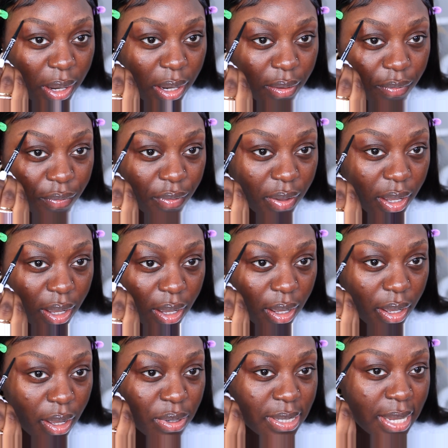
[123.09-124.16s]

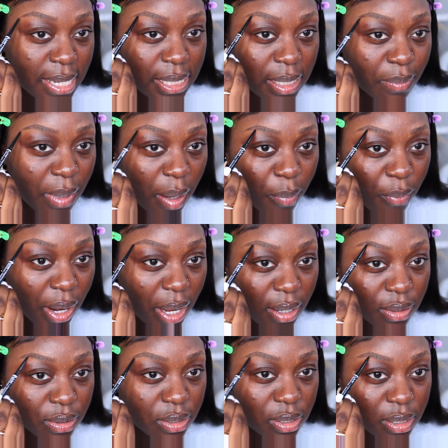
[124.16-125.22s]
Benefit Precisely My
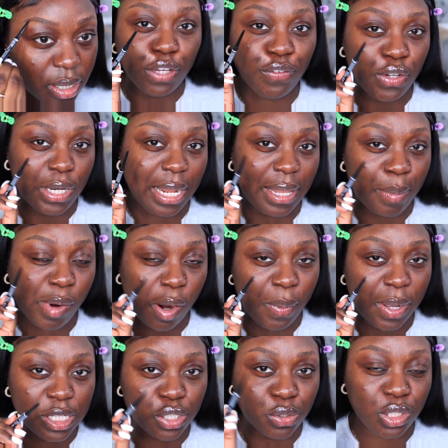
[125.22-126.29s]
Brows. If you like that brow
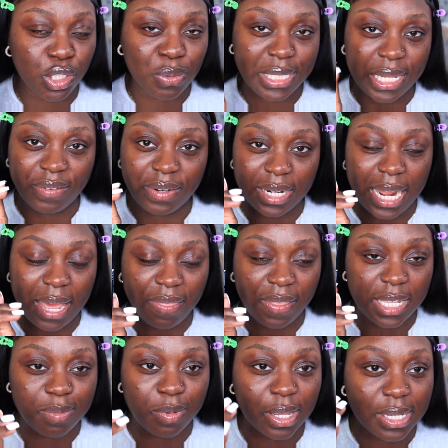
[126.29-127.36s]
pencil, you will definitely like
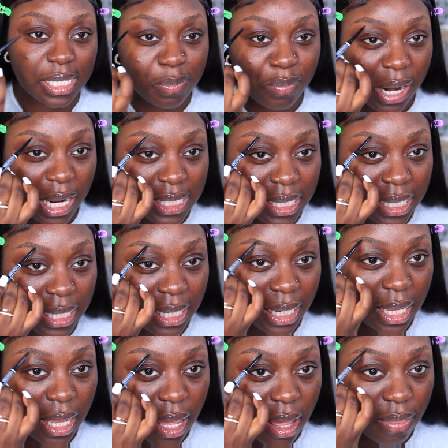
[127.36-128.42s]
this, because it's
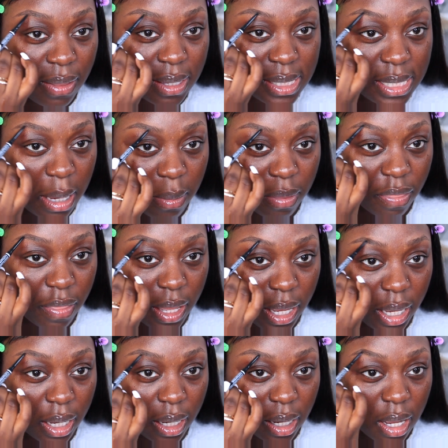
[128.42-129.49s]
practically the same
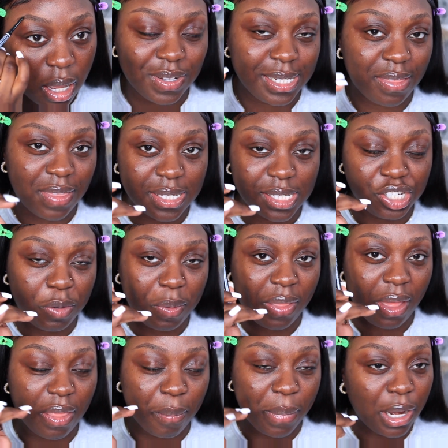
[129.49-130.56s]
thing. Obviously this is cheaper
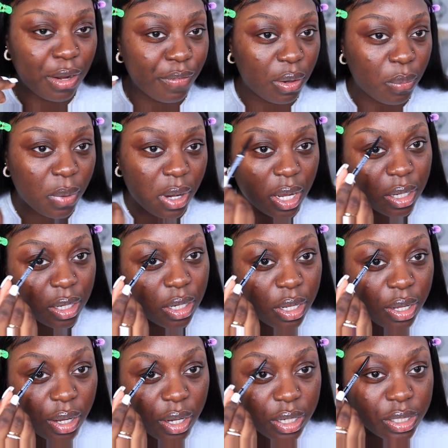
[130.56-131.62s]
than the Benefit one,
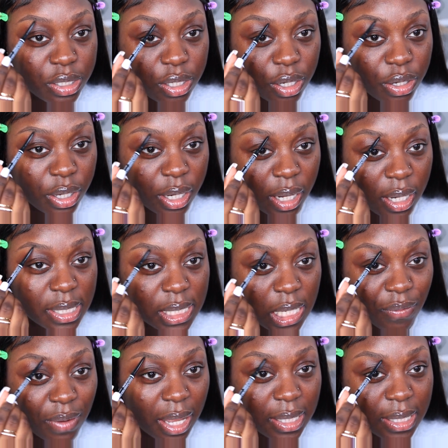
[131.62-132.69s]
so you kind of
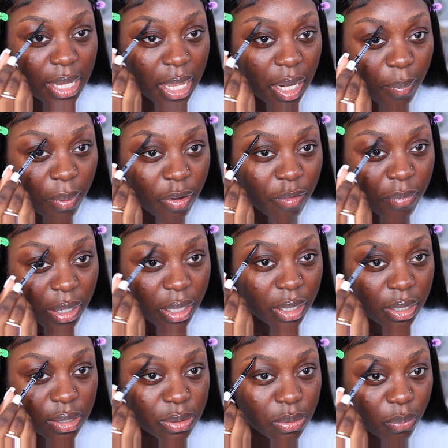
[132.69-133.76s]
save a tiny bit of money
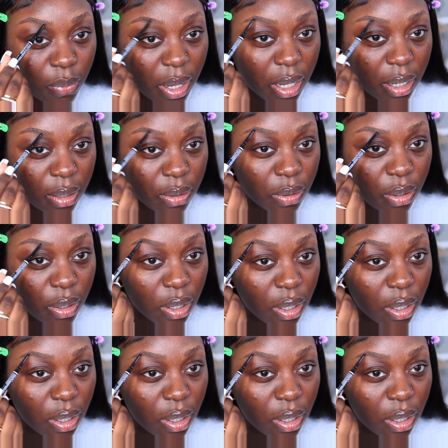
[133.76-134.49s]
as well,